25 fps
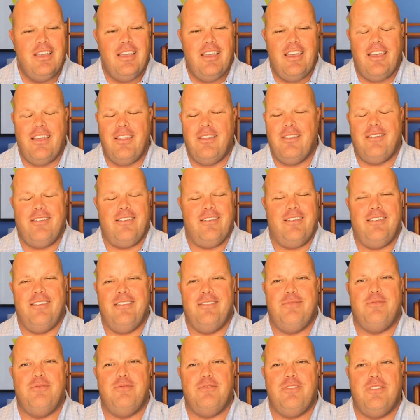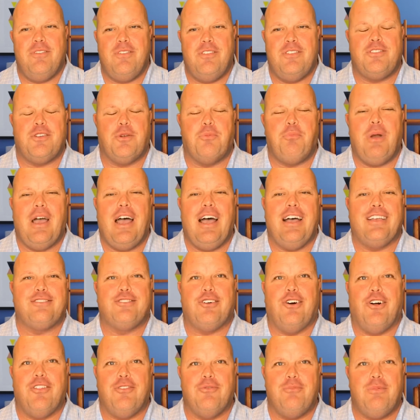And it surpassed
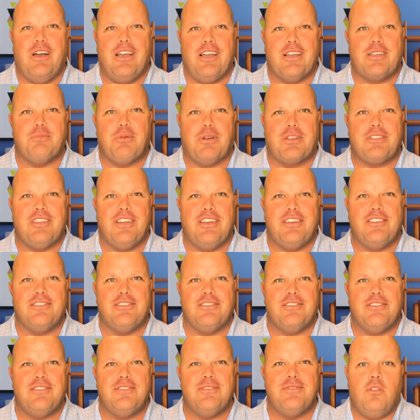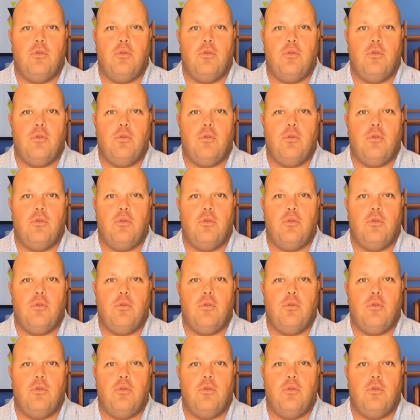all of my expectations.